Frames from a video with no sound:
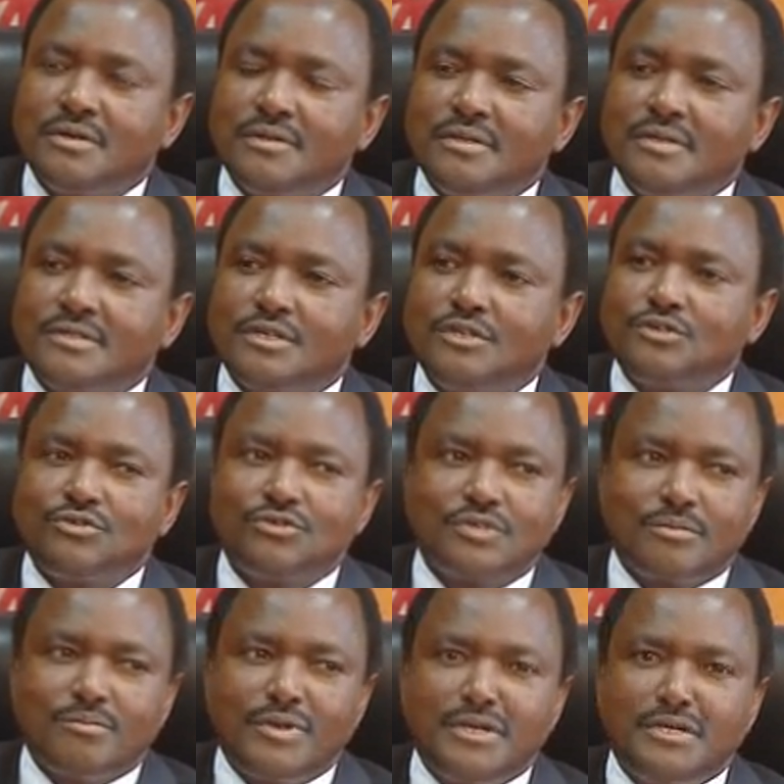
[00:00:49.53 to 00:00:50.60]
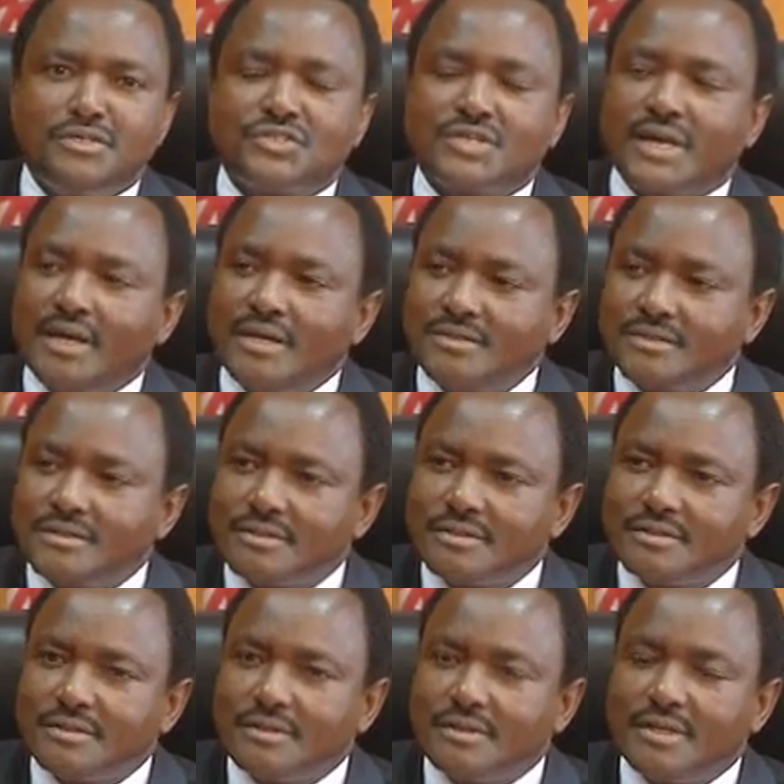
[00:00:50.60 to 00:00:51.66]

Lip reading: these issues have been discussed.